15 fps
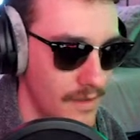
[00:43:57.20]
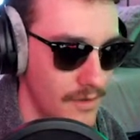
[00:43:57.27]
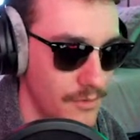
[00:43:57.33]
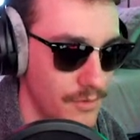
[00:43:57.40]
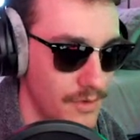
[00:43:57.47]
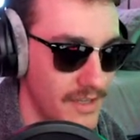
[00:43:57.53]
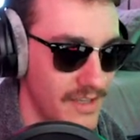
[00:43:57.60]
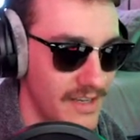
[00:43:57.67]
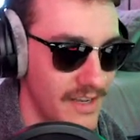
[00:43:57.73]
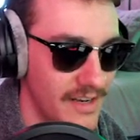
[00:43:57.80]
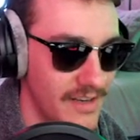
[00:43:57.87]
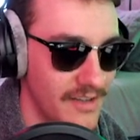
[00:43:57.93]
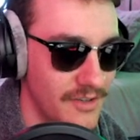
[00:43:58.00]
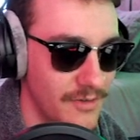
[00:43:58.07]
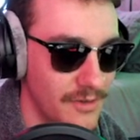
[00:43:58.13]
Creating and
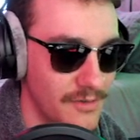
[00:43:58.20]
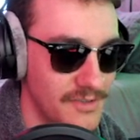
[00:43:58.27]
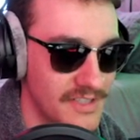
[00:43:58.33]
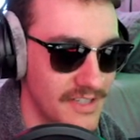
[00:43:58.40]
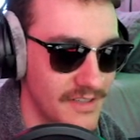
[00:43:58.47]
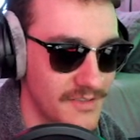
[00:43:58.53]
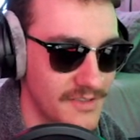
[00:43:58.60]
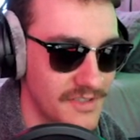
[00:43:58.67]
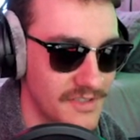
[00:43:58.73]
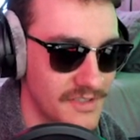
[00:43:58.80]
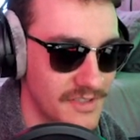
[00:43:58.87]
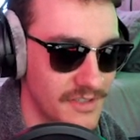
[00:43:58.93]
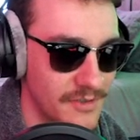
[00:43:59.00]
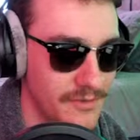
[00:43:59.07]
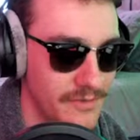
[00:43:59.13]
editing your own sounds is
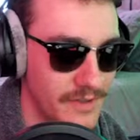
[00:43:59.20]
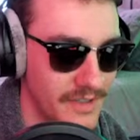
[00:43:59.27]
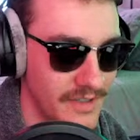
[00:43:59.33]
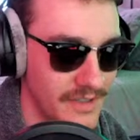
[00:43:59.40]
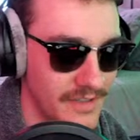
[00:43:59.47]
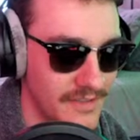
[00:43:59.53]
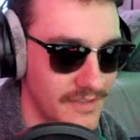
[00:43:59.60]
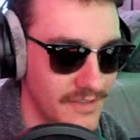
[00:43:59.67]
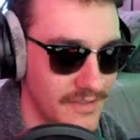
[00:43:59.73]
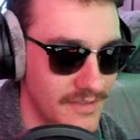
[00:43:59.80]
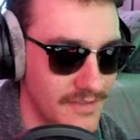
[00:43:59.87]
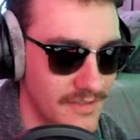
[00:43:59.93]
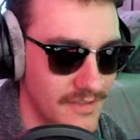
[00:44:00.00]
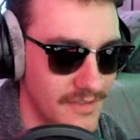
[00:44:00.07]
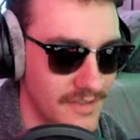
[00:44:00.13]
so fun
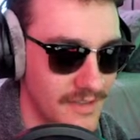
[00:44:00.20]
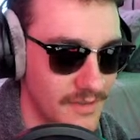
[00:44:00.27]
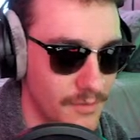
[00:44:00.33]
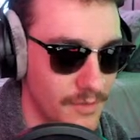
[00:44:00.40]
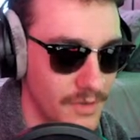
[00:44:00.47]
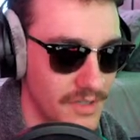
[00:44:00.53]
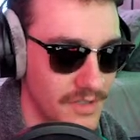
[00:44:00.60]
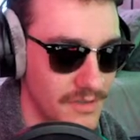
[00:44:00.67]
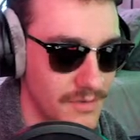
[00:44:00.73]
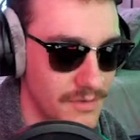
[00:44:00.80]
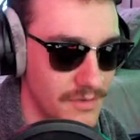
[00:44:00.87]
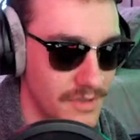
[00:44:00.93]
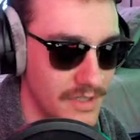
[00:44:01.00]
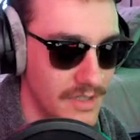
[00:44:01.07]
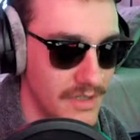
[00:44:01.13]
when
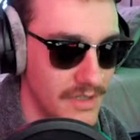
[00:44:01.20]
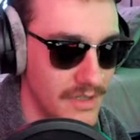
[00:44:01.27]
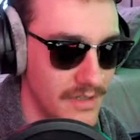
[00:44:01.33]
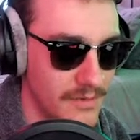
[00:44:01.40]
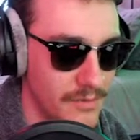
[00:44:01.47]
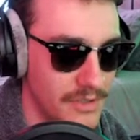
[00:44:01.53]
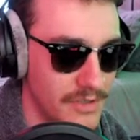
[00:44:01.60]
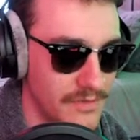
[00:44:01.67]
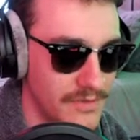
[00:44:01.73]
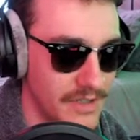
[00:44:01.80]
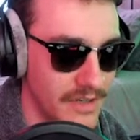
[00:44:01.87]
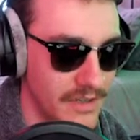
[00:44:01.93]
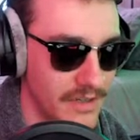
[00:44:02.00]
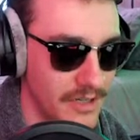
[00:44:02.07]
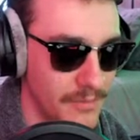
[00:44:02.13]
you've
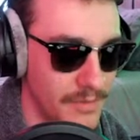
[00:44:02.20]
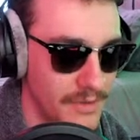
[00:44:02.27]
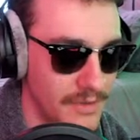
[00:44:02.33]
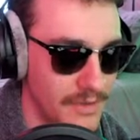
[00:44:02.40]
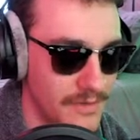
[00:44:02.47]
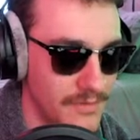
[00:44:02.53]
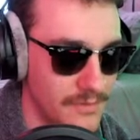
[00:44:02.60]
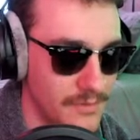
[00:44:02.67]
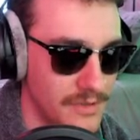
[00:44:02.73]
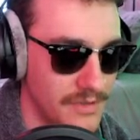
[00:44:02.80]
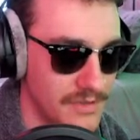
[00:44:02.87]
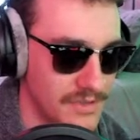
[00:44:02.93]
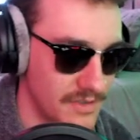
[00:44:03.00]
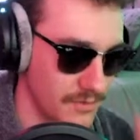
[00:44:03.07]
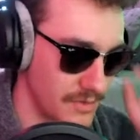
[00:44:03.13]
done a couple. When
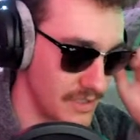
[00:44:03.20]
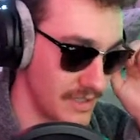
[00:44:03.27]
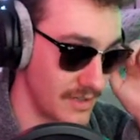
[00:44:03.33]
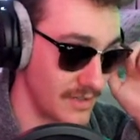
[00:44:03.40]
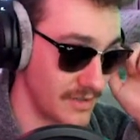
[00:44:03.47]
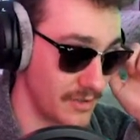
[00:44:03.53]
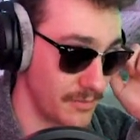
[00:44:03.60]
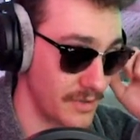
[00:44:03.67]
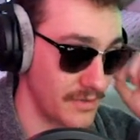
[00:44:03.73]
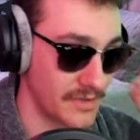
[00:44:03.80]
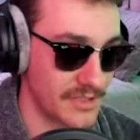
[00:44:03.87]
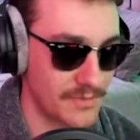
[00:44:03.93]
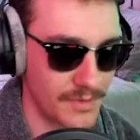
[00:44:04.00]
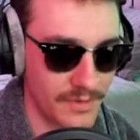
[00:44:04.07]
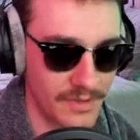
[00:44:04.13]
you get a little bit of
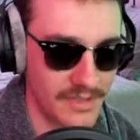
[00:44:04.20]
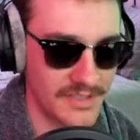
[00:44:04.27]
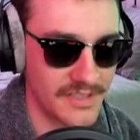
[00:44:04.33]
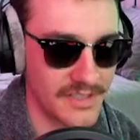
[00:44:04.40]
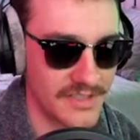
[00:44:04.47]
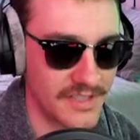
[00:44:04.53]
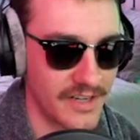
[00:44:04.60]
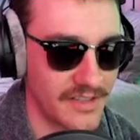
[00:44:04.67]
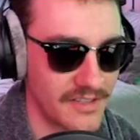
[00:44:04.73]
experience and it's not